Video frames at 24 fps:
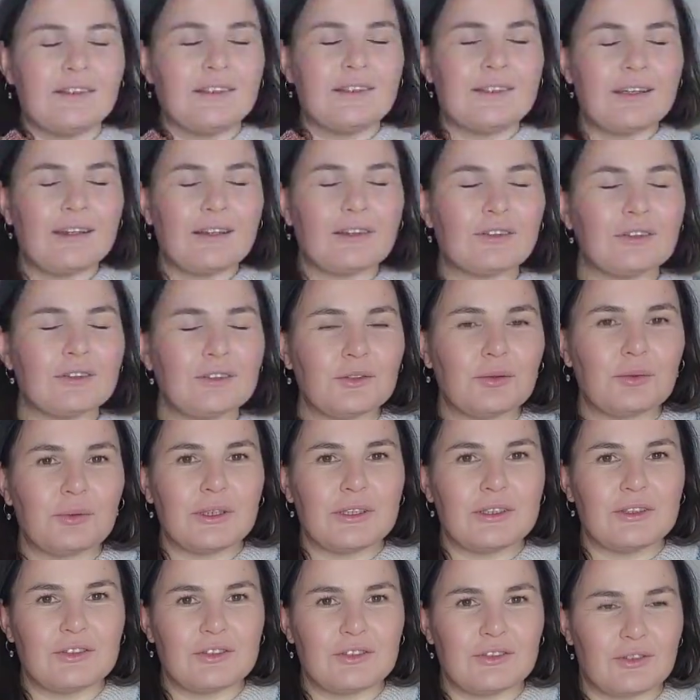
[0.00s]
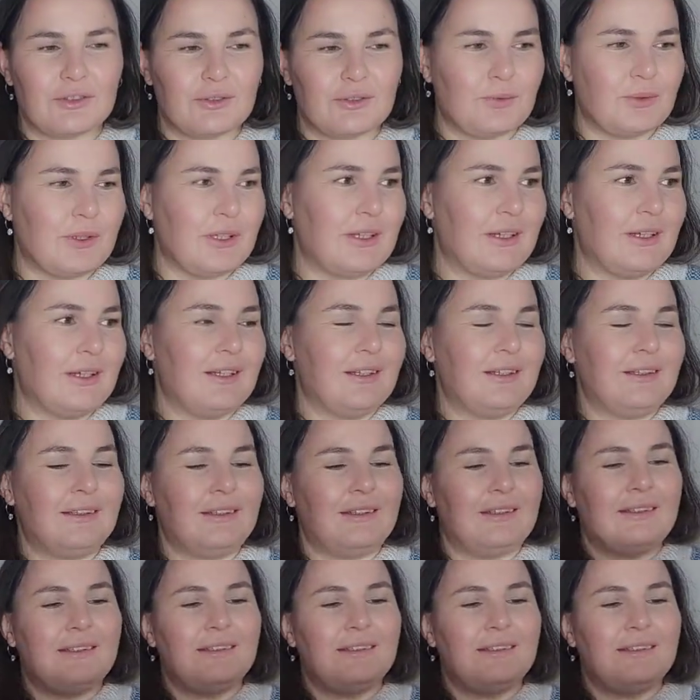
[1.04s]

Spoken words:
I cannot wait to start wearing it.